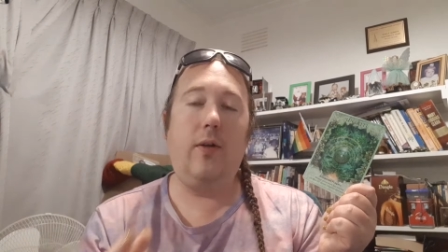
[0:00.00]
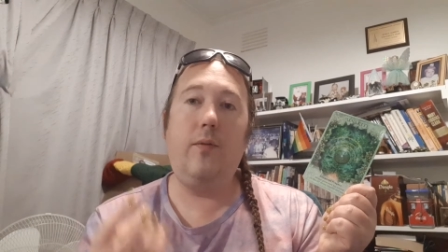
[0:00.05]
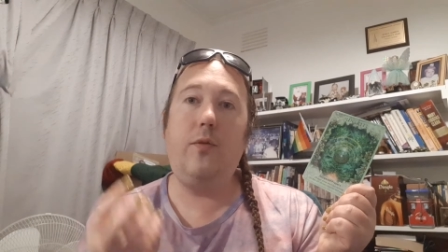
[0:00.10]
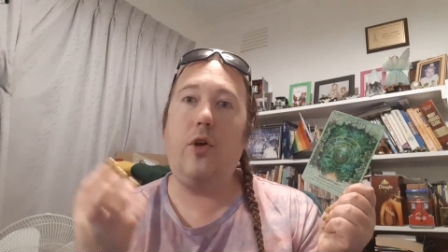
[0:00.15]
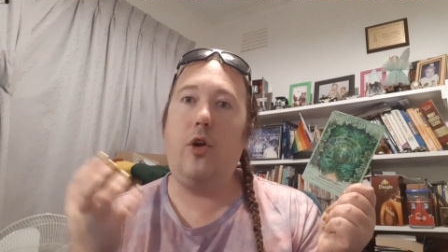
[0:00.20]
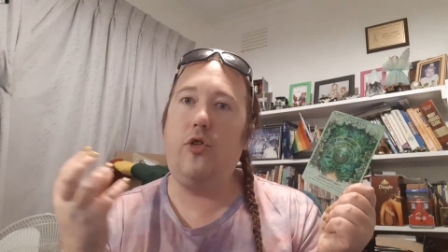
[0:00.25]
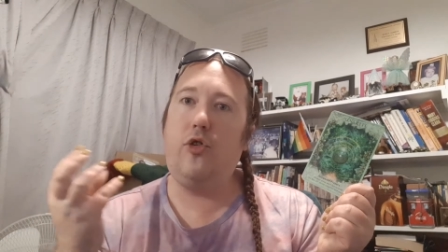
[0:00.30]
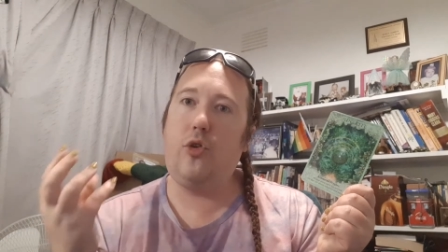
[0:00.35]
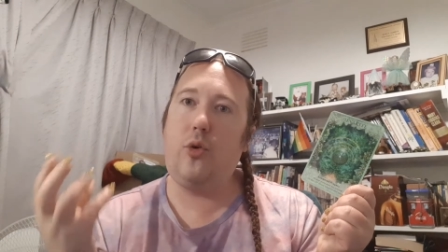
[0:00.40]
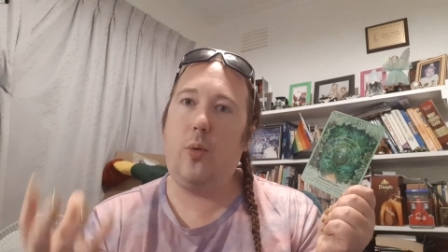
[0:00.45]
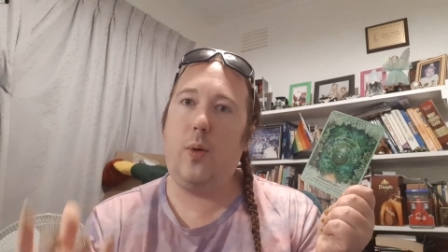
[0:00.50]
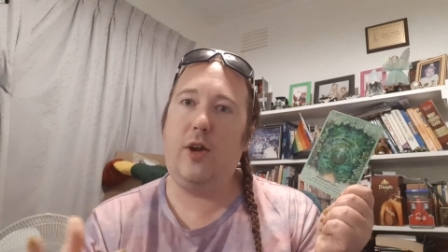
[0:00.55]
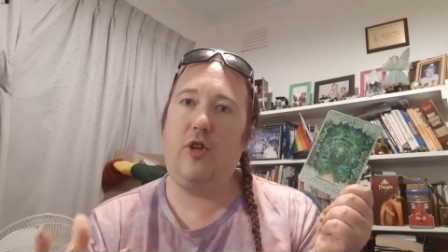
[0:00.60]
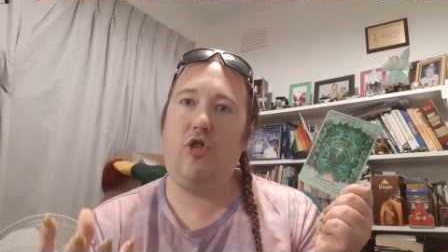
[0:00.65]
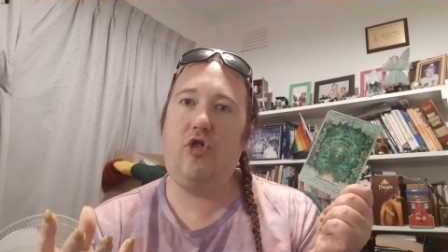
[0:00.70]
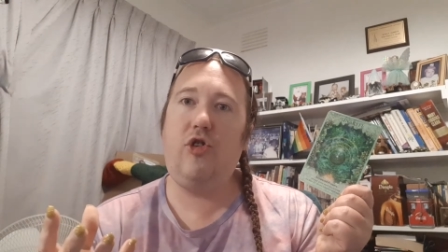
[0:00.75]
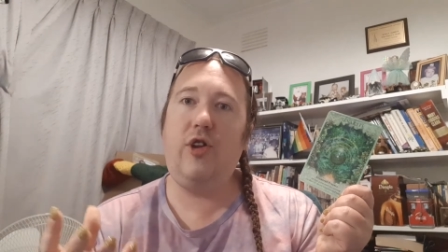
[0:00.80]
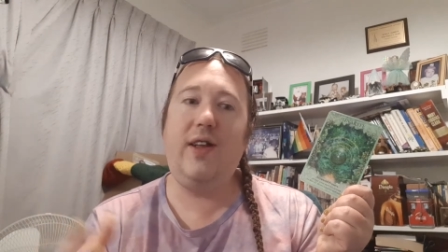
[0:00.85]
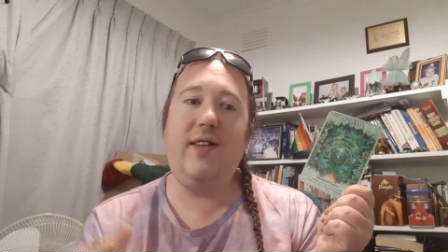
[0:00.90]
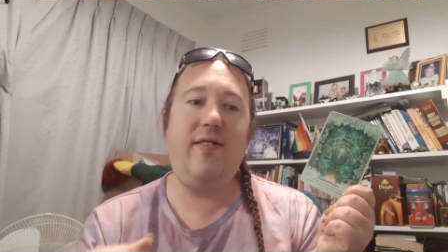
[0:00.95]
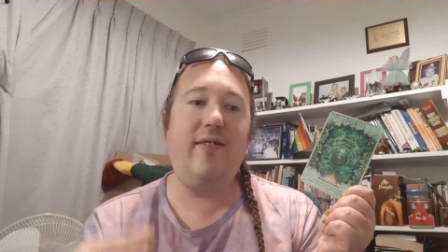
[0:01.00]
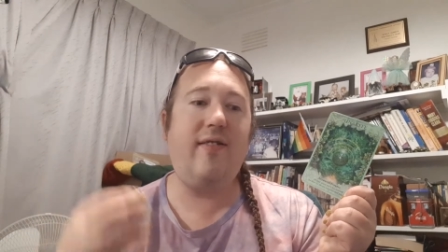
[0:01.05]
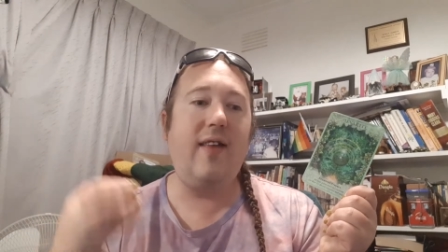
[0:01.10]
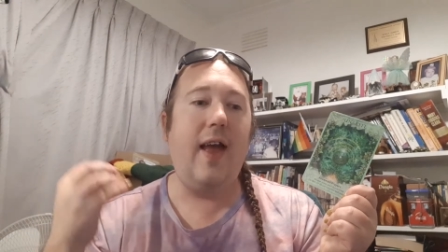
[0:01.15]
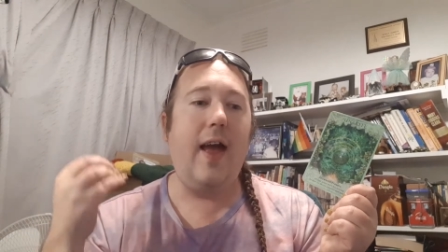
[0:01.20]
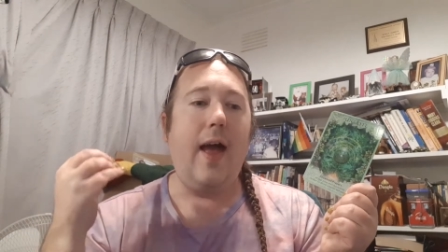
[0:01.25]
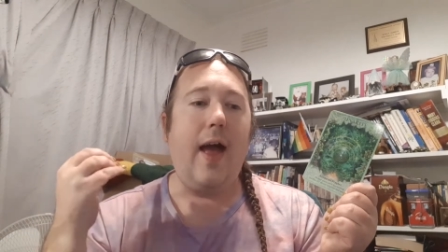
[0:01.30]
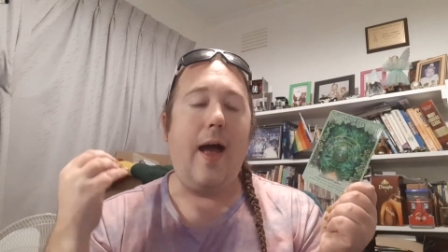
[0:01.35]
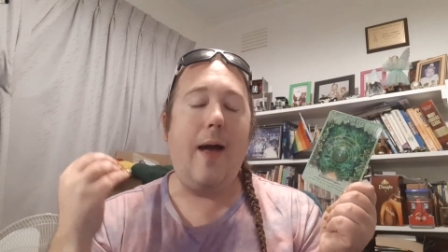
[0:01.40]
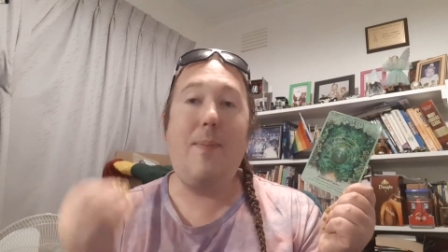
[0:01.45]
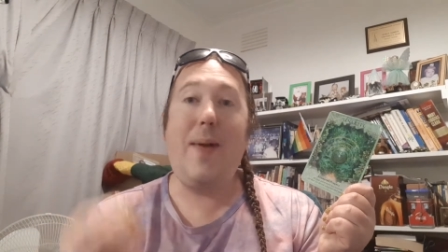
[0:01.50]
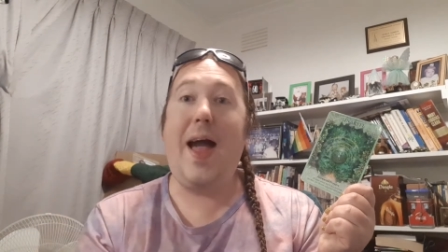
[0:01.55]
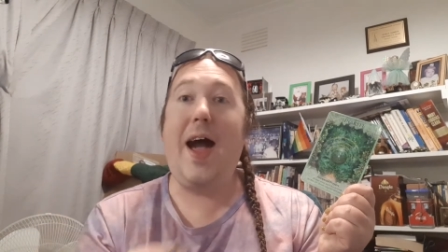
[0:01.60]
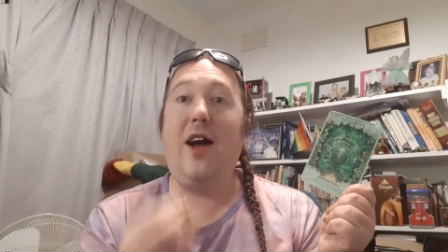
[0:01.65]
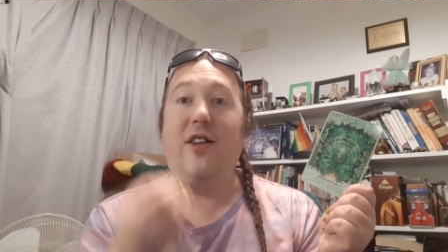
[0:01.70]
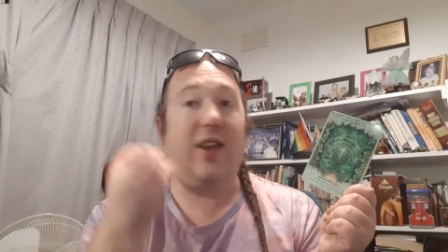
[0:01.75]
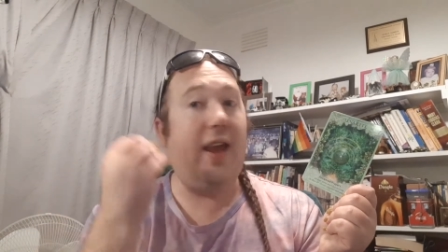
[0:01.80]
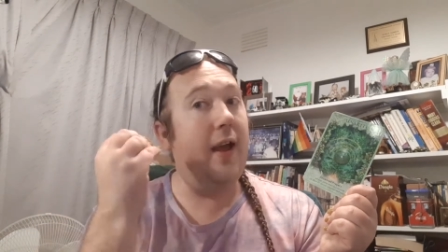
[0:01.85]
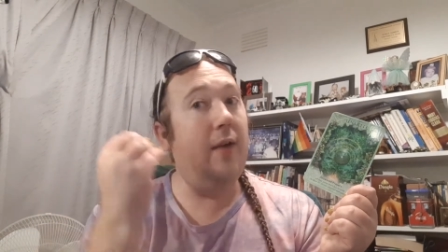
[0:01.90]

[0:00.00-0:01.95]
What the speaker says: those questions about